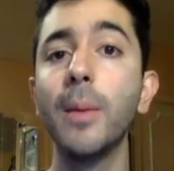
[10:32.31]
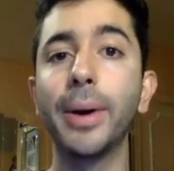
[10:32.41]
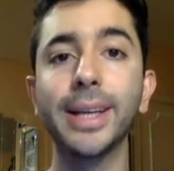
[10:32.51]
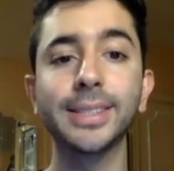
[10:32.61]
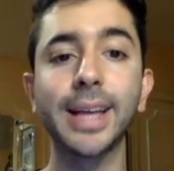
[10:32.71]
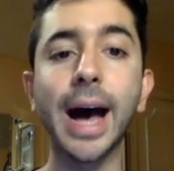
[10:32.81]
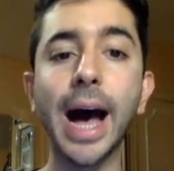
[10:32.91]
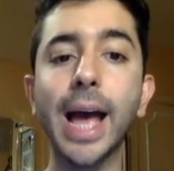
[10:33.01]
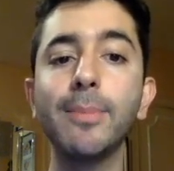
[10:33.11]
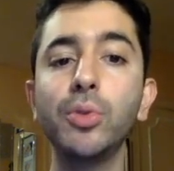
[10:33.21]
But as
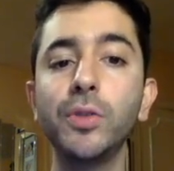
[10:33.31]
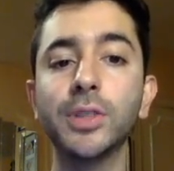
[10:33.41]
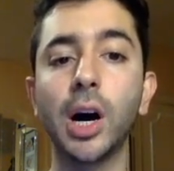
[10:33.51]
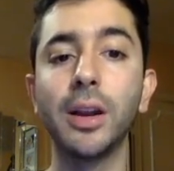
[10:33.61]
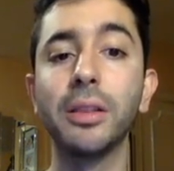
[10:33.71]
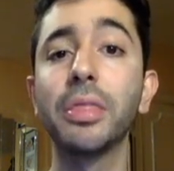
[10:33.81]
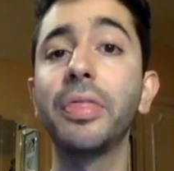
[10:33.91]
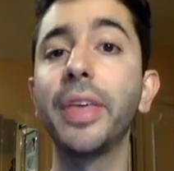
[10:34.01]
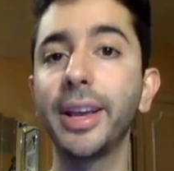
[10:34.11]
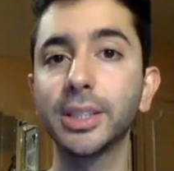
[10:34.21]
time moves on and
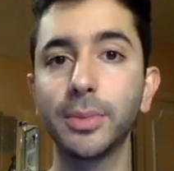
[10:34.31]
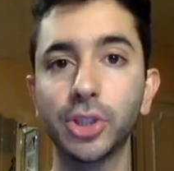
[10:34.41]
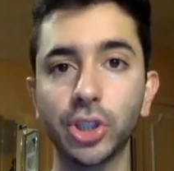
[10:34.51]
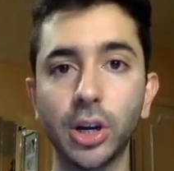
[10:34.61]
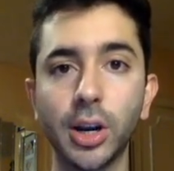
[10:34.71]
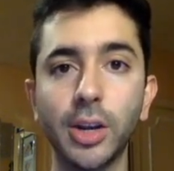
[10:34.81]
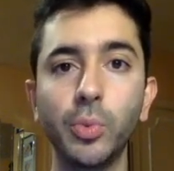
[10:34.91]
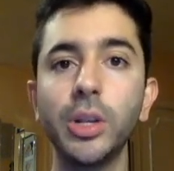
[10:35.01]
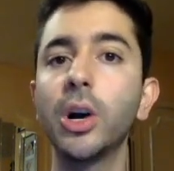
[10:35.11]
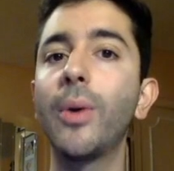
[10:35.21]
things mature and
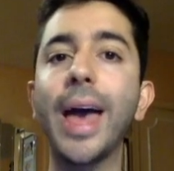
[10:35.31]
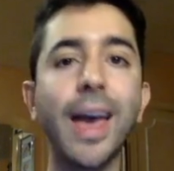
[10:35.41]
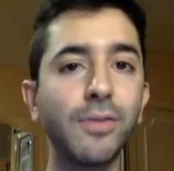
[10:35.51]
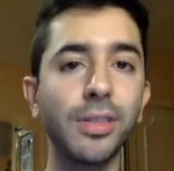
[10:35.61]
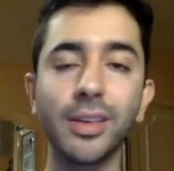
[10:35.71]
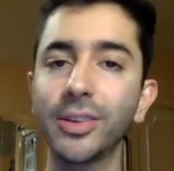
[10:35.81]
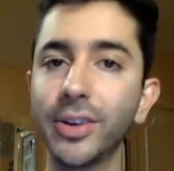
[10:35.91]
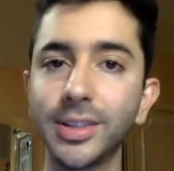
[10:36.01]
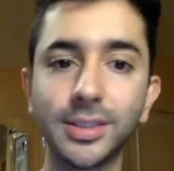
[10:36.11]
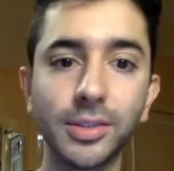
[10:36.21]
we know everything there
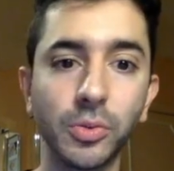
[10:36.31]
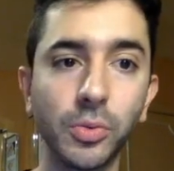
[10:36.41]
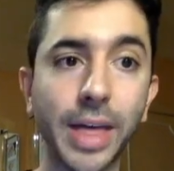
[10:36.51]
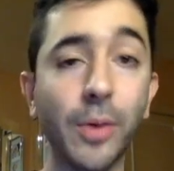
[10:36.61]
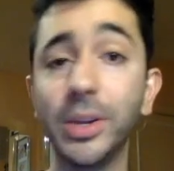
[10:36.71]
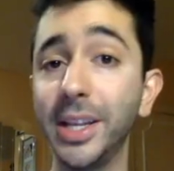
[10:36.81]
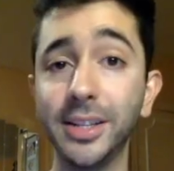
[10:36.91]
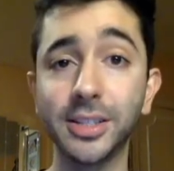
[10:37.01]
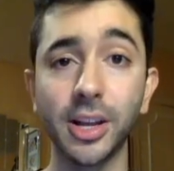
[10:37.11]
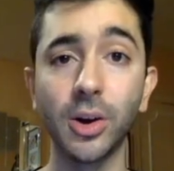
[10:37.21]
is that we
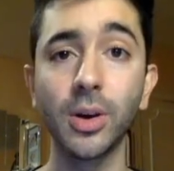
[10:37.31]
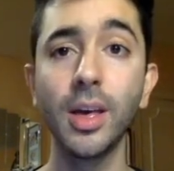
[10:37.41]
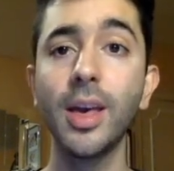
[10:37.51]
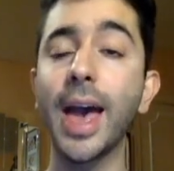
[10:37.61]
need to know,